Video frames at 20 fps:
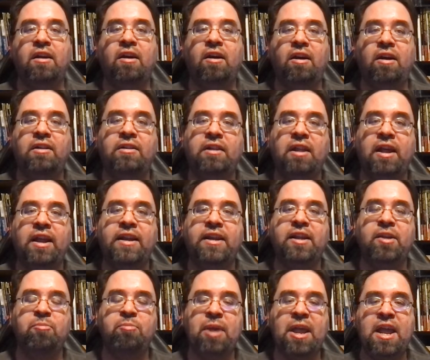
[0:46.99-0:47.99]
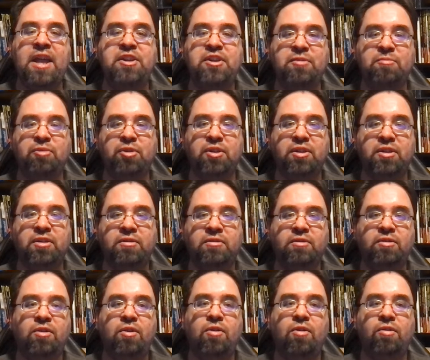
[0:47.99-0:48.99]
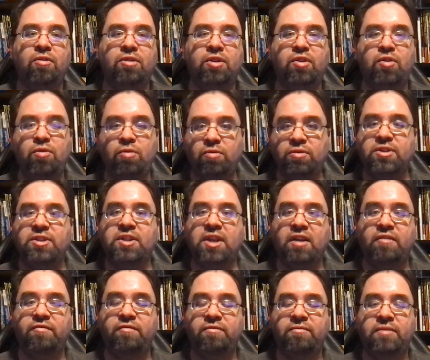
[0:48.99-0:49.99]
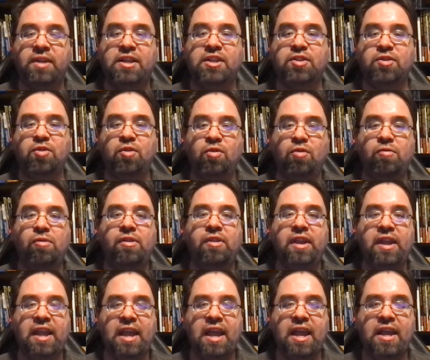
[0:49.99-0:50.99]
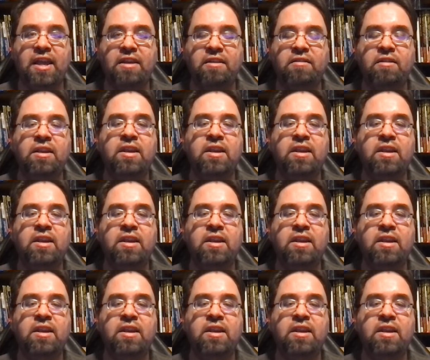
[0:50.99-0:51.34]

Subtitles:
online companion book called Cool Stuff. That's cool with a K.